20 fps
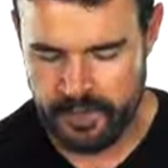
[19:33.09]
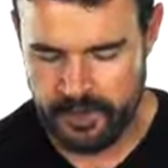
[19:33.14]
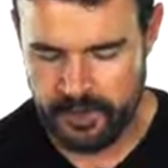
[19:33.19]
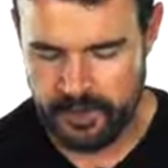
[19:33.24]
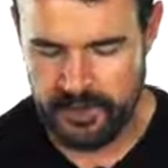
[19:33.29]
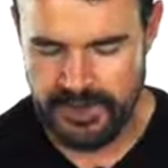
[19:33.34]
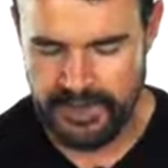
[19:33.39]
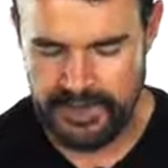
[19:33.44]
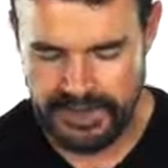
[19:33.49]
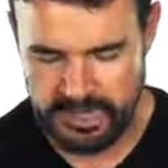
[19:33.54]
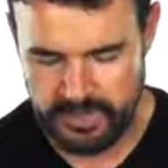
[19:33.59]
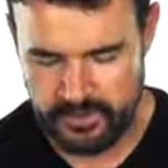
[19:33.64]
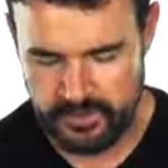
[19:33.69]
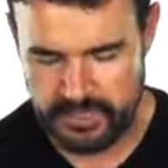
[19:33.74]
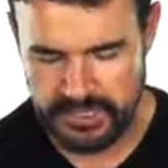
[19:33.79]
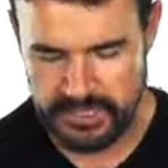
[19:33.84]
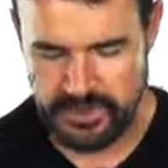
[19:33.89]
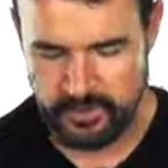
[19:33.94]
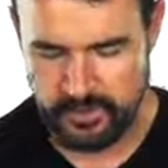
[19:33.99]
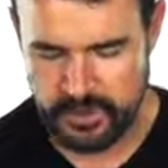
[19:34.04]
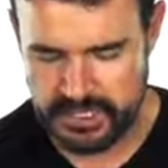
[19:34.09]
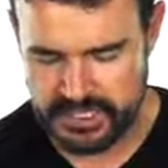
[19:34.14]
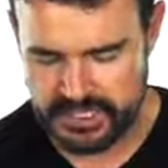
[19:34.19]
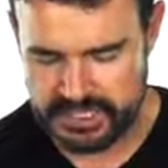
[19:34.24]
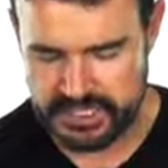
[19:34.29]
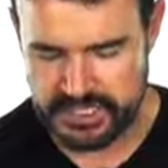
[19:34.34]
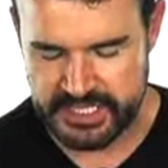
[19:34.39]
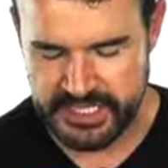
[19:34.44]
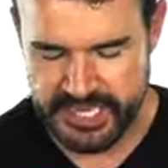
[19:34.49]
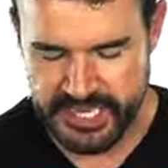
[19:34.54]
All right, now,
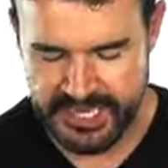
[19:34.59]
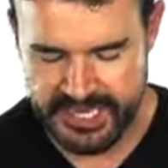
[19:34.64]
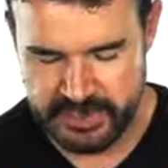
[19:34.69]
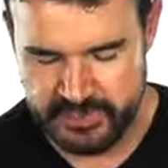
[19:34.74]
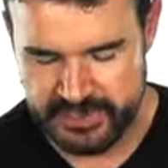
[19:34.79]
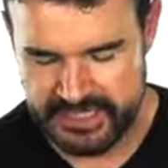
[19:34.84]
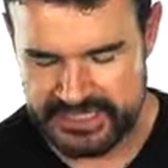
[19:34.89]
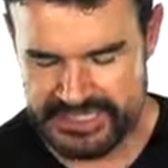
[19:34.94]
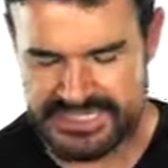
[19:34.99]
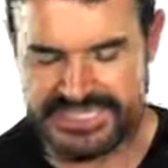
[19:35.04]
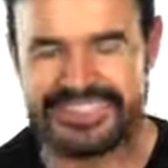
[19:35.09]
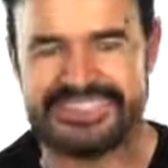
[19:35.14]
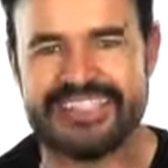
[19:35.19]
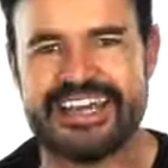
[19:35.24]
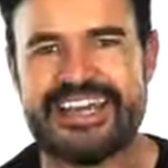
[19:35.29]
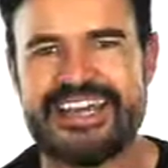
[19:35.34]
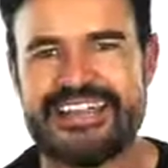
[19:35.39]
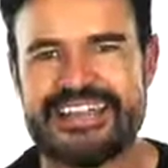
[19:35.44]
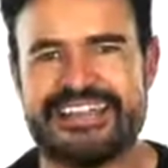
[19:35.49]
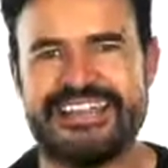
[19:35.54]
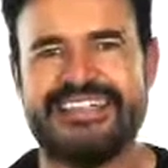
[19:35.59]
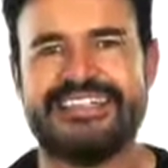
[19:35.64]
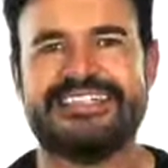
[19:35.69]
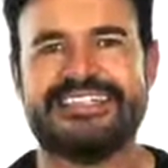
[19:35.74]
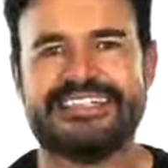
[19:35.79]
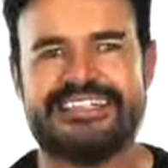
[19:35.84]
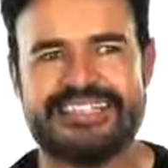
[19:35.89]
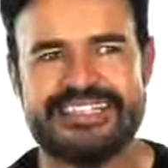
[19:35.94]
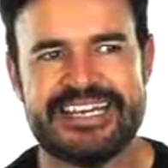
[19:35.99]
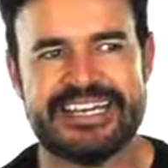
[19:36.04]
anyways, diariamente,
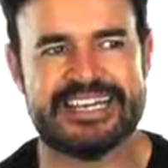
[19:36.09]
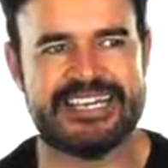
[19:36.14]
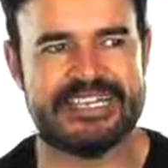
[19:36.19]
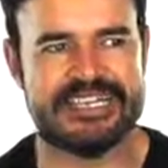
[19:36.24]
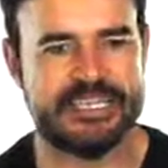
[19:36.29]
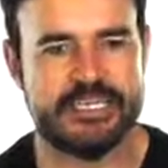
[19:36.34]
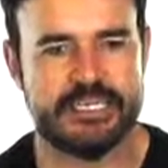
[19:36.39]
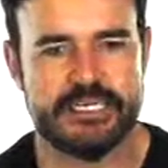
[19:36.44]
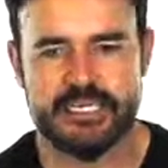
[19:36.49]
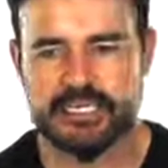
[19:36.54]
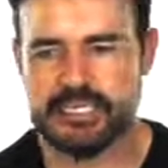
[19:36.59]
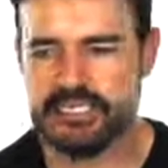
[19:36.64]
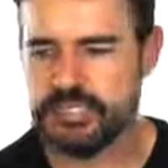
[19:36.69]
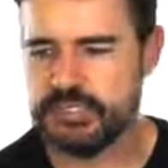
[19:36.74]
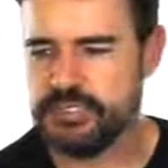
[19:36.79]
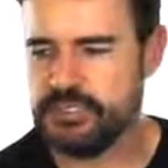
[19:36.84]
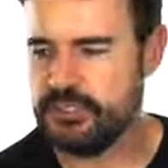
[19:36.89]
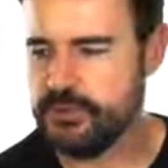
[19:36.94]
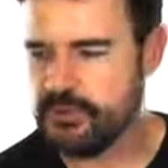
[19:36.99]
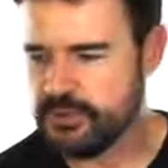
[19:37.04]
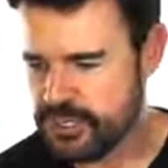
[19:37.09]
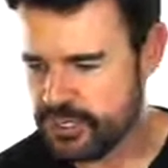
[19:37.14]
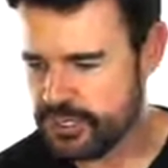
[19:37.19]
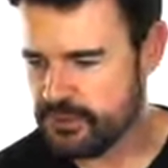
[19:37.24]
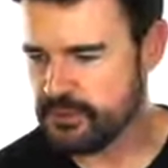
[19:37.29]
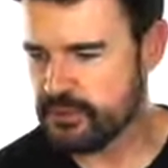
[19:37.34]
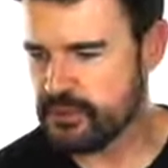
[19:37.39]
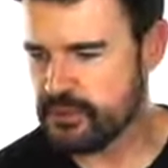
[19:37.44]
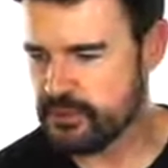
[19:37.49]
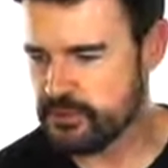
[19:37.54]
daily. You need
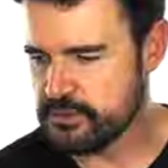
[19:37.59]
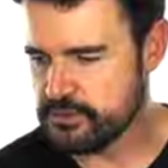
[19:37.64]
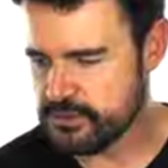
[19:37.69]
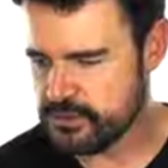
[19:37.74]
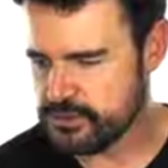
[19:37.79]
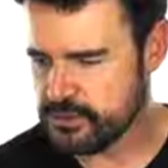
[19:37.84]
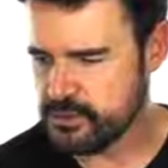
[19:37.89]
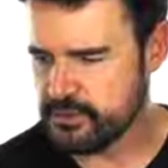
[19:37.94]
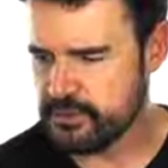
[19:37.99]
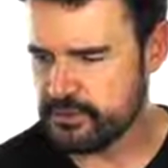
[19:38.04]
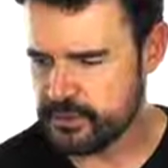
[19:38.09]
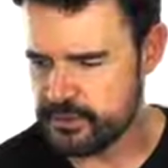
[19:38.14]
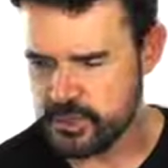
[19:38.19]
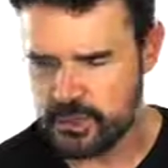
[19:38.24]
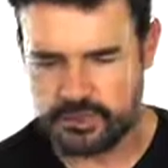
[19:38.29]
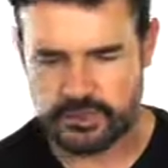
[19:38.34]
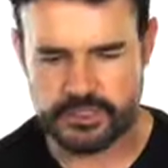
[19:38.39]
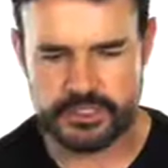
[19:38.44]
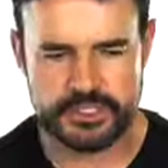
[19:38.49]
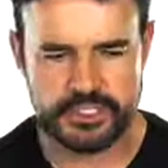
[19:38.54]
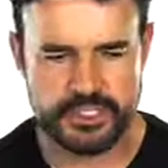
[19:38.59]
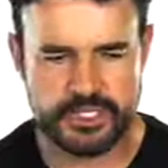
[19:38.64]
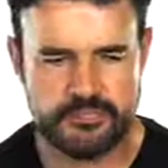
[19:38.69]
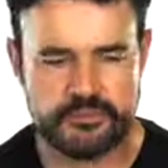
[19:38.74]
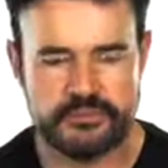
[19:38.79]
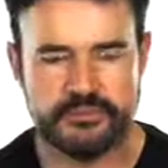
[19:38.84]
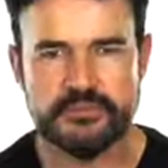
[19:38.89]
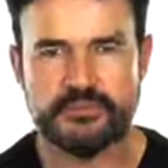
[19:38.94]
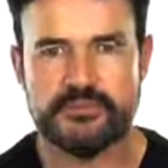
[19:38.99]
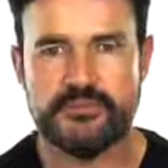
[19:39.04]
to, do you go to the
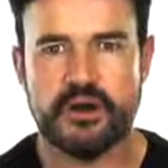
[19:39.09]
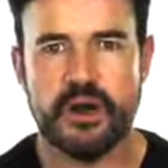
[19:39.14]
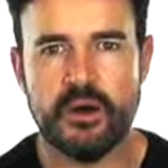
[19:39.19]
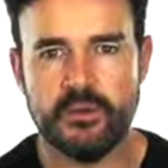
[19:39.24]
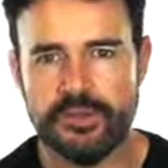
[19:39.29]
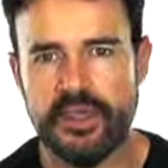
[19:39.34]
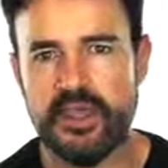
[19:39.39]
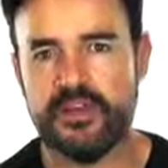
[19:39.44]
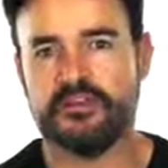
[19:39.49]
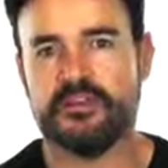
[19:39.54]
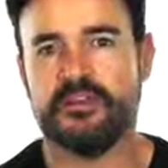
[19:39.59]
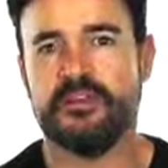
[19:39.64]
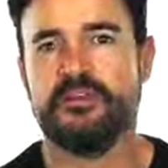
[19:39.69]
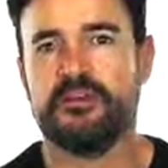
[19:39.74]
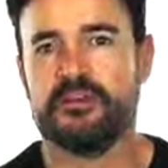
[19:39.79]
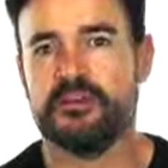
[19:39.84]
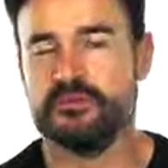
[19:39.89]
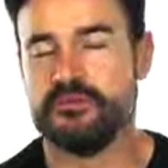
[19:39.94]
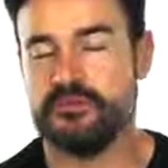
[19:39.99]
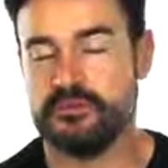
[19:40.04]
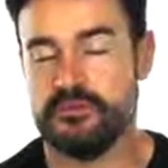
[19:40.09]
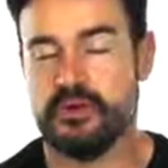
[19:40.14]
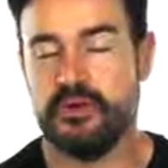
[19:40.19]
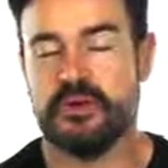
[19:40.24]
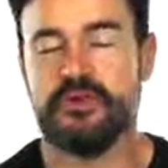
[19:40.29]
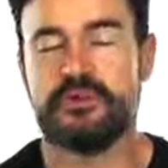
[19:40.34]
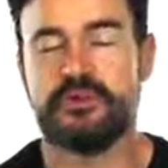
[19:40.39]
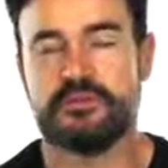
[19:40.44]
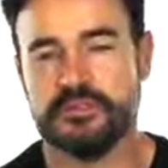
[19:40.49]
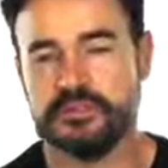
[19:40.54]
gym? Oh yes, I go
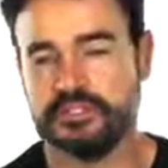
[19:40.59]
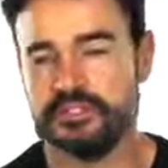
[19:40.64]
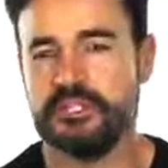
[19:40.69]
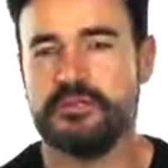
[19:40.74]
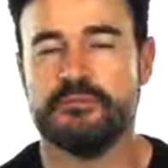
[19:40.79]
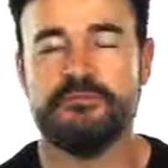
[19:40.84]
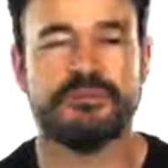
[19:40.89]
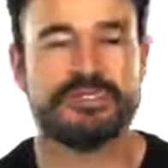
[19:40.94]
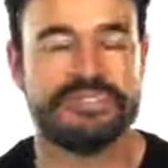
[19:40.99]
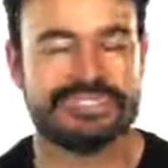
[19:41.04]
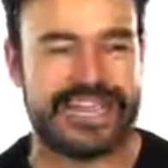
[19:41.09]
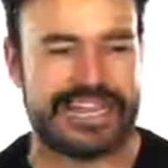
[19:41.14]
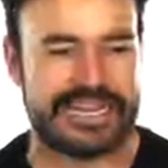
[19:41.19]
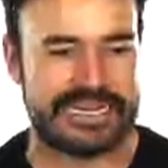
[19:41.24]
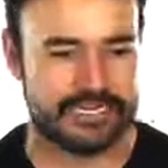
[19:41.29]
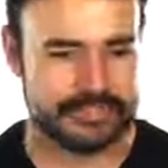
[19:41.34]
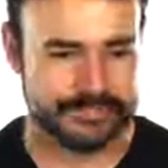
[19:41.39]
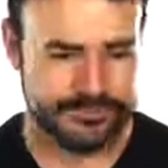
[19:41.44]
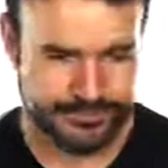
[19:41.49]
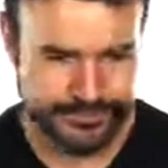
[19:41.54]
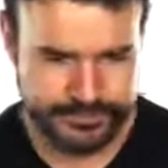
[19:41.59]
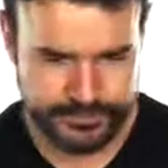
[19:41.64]
to the gym daily.